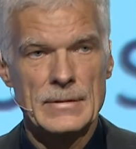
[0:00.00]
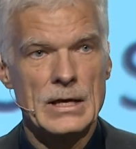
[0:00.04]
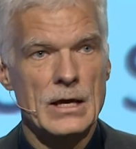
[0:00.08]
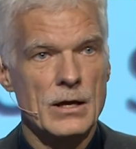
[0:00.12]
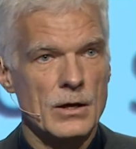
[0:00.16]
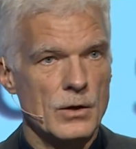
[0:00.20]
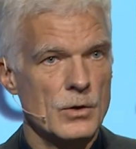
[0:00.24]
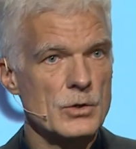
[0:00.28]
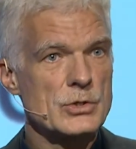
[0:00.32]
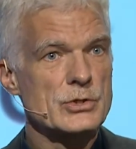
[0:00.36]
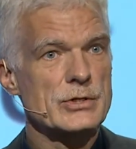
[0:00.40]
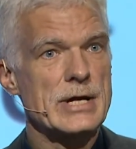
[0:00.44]

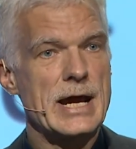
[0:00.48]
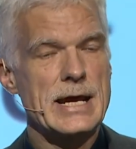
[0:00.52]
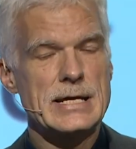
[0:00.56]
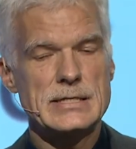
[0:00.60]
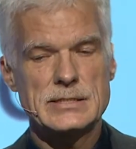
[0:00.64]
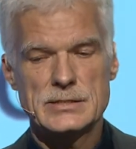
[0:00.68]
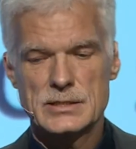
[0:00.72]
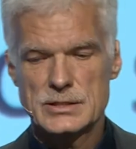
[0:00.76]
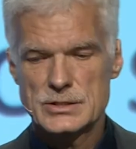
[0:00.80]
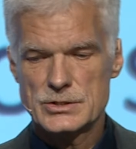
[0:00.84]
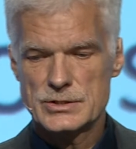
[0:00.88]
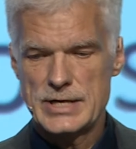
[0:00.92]
Who trains
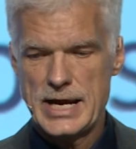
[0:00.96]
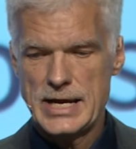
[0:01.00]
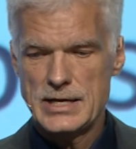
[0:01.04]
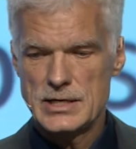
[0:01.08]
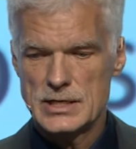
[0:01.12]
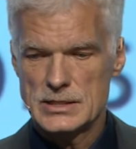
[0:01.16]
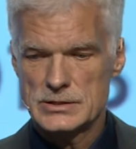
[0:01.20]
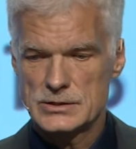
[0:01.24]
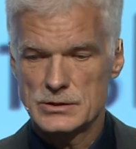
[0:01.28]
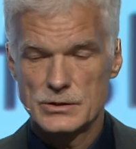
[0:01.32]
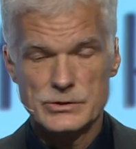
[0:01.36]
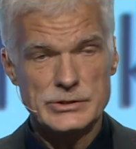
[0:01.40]
the
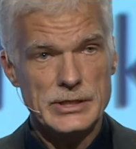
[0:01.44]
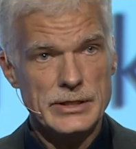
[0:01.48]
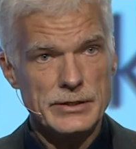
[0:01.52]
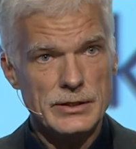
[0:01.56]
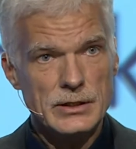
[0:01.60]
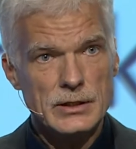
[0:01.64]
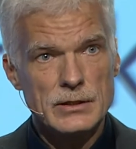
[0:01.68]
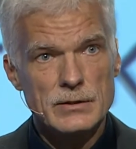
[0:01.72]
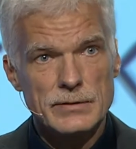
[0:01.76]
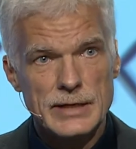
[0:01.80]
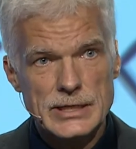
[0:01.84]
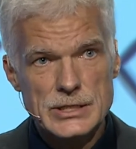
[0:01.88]
trainers? Those are the
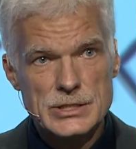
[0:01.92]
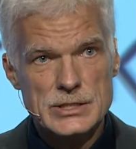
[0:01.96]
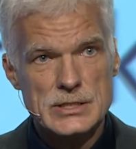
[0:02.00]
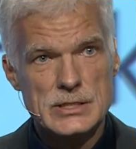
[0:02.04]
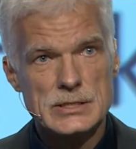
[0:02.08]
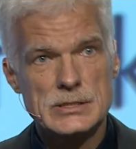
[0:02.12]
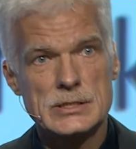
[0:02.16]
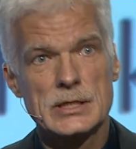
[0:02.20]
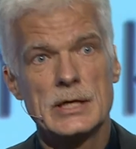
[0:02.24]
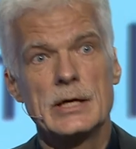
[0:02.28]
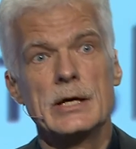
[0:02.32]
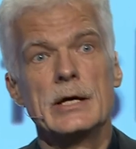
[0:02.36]

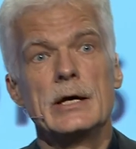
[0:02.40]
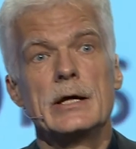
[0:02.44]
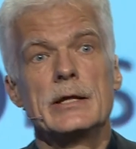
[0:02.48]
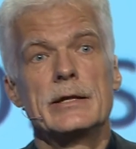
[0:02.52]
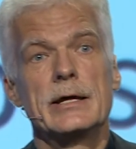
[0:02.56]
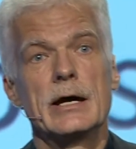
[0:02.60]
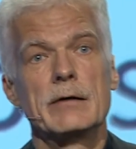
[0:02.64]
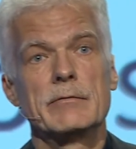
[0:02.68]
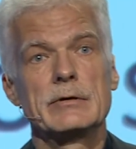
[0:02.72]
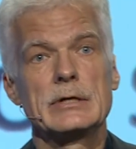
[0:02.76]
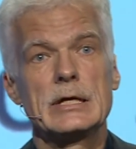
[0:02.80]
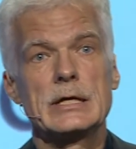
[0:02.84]
questions
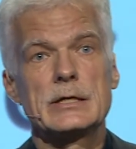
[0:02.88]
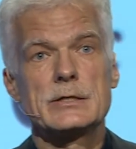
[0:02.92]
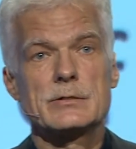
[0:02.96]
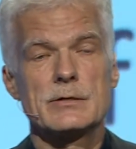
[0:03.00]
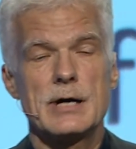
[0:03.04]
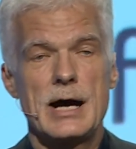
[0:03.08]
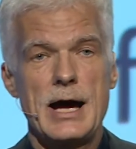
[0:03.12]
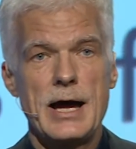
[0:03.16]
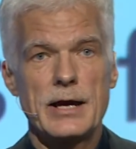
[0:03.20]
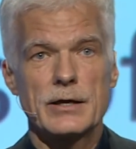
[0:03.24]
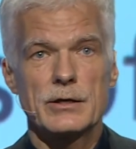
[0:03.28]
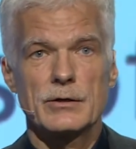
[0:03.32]
that we need to
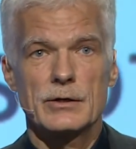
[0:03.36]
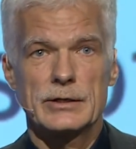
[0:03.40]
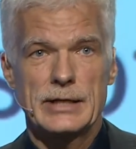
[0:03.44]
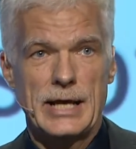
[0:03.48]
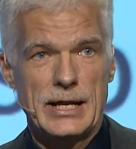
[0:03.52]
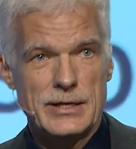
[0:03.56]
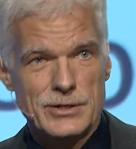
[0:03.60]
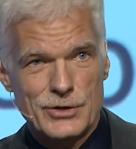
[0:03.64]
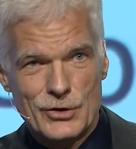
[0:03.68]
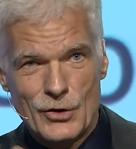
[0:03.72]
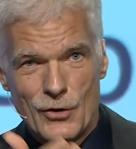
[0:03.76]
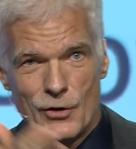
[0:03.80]
argue. And
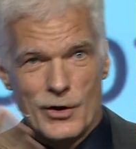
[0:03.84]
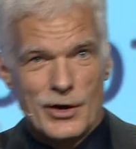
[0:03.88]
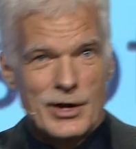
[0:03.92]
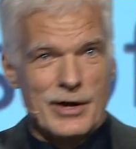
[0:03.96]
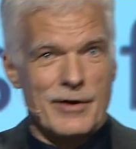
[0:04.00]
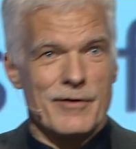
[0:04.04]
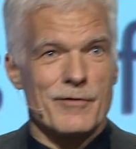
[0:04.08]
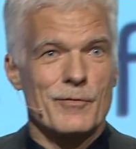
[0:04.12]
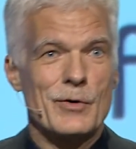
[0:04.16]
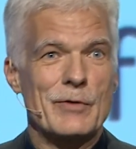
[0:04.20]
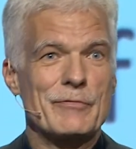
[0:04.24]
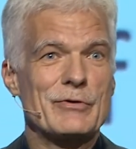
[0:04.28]
then,
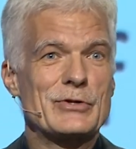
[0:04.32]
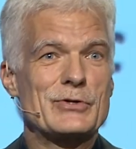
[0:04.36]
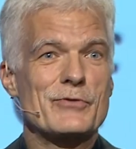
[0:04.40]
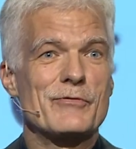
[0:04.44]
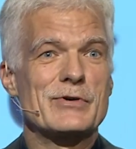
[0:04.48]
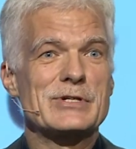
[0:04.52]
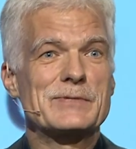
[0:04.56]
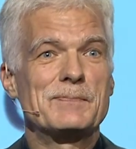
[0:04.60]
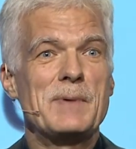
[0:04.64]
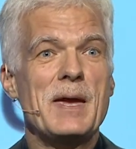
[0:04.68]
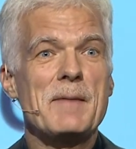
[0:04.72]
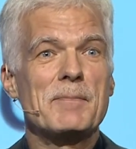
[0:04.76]
what we do
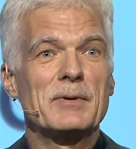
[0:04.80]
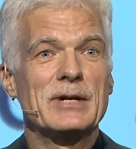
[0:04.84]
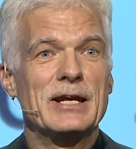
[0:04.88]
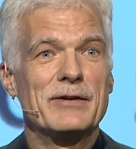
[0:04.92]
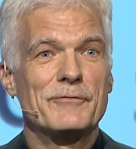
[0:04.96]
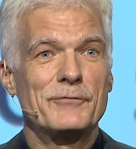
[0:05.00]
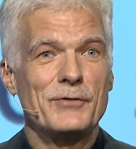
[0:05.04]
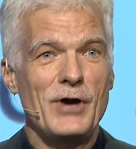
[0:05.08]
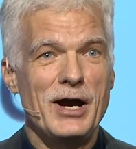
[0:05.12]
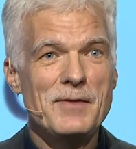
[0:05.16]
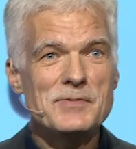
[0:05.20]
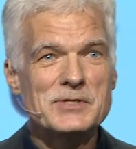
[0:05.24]
with people in
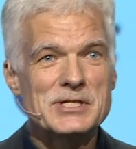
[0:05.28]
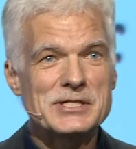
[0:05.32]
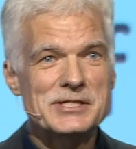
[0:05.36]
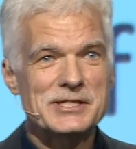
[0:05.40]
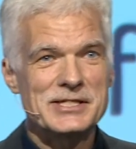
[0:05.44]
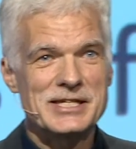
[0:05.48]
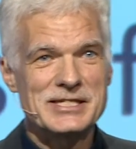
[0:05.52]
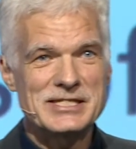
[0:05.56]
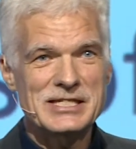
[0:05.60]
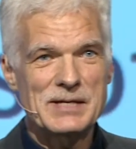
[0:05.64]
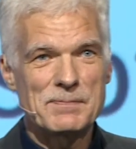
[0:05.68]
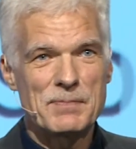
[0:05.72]
firms is
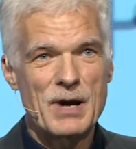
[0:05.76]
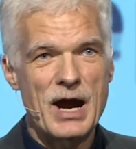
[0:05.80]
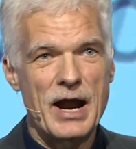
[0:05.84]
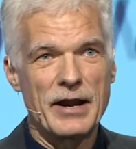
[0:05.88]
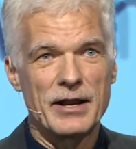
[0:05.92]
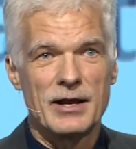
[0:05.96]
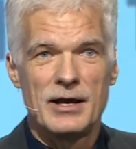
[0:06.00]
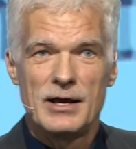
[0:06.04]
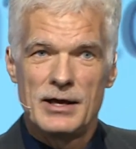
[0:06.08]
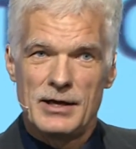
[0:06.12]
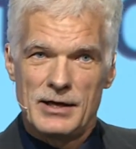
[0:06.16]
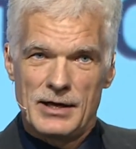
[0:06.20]
the easy part.
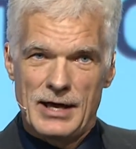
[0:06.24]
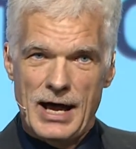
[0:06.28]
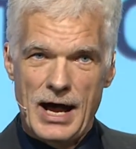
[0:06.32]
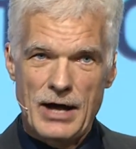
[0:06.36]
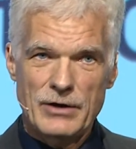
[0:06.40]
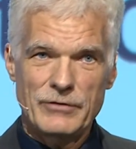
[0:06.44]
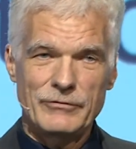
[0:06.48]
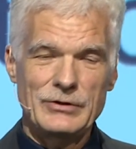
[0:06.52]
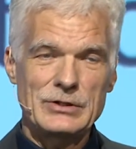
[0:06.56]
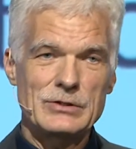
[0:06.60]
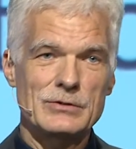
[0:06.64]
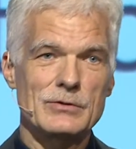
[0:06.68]
How
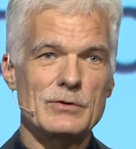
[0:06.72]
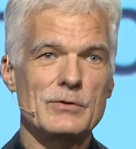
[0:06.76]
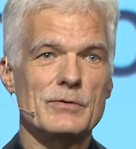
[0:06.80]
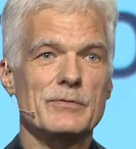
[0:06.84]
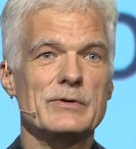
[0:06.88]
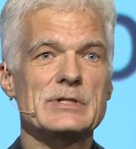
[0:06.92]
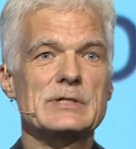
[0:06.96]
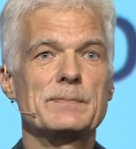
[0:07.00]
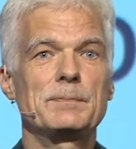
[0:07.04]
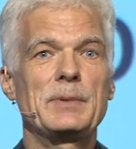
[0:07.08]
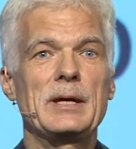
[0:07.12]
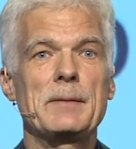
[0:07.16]
do we do
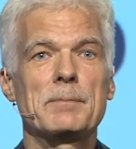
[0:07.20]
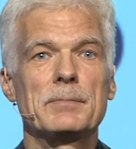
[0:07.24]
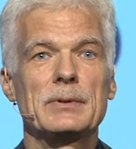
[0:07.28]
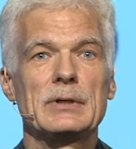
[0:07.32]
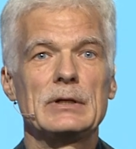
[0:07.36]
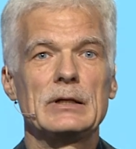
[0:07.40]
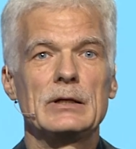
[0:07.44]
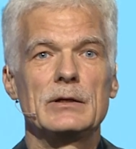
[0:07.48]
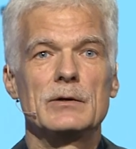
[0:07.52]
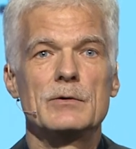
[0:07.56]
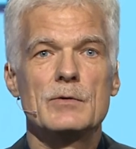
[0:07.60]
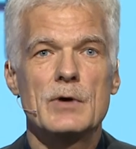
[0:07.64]
with
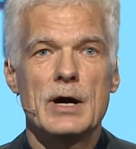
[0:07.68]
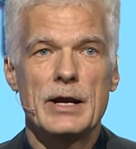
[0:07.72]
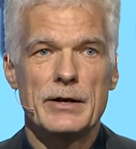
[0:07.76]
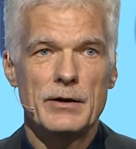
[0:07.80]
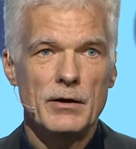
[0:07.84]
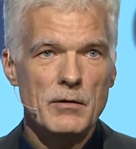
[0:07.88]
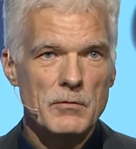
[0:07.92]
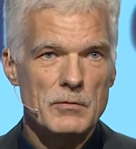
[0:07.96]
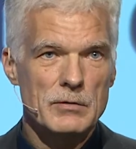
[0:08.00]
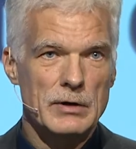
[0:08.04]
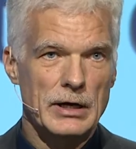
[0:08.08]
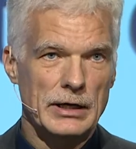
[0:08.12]
people who are
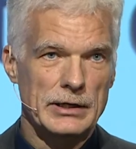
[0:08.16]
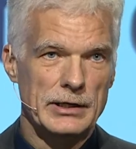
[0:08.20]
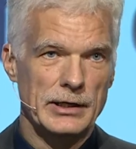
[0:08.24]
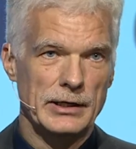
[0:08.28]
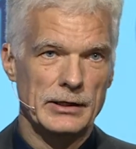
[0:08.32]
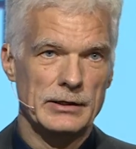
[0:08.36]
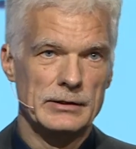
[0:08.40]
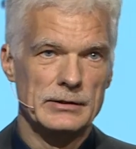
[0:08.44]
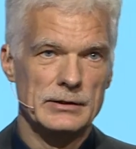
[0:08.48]
not working?